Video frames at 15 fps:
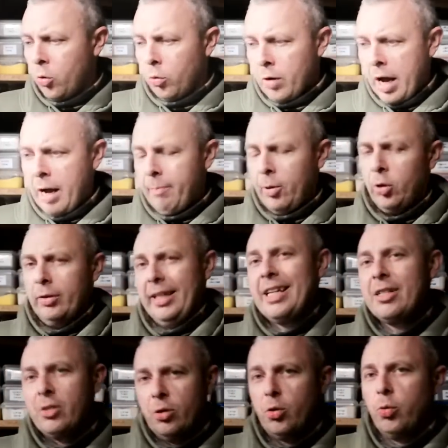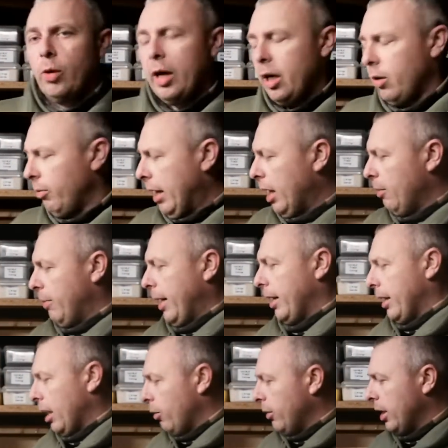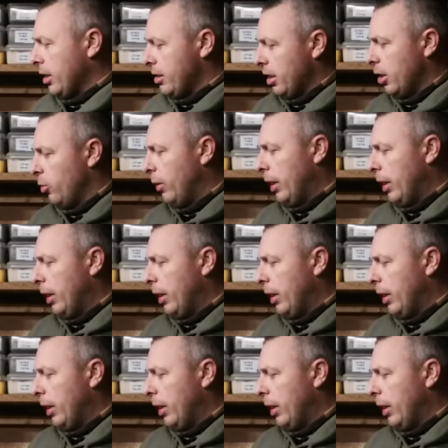Well, I bought these quite a while back. Now, when I say